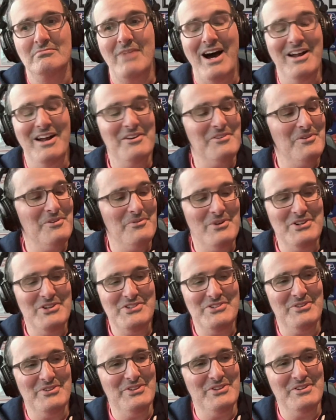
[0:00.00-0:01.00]
I don't know what
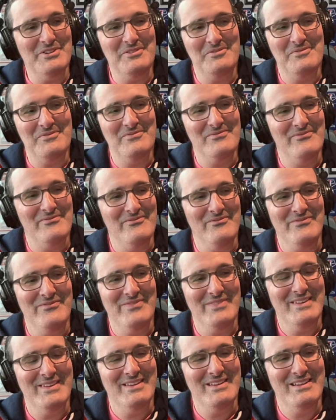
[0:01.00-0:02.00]
she'll do.
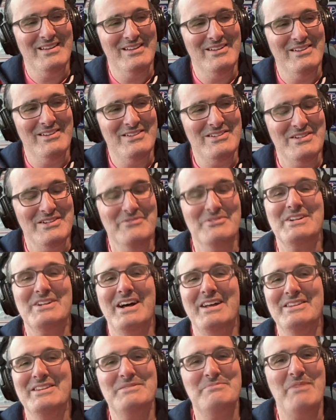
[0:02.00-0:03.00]
She was
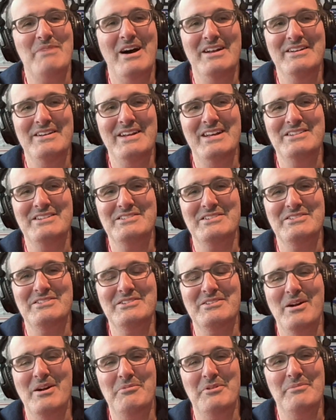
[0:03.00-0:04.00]
on this podcast just
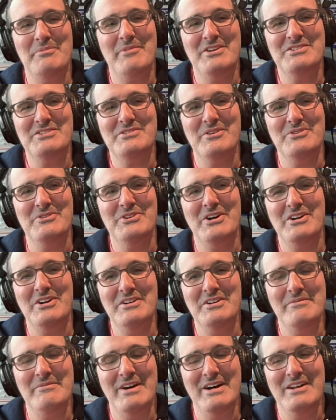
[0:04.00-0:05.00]
a couple of months ago
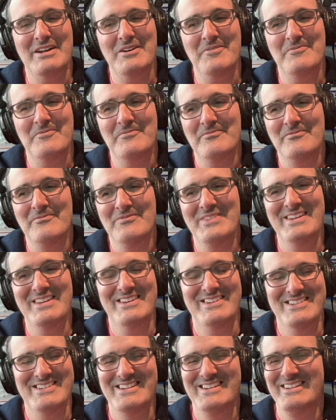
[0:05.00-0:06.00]
talking about it.
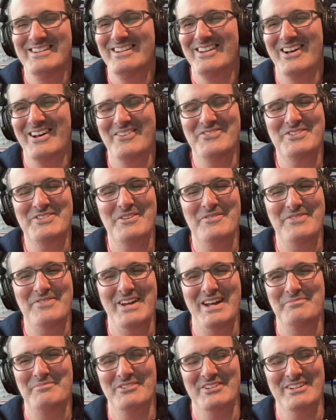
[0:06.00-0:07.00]
She loves her
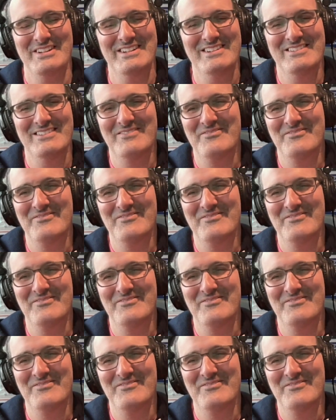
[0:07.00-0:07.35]
family.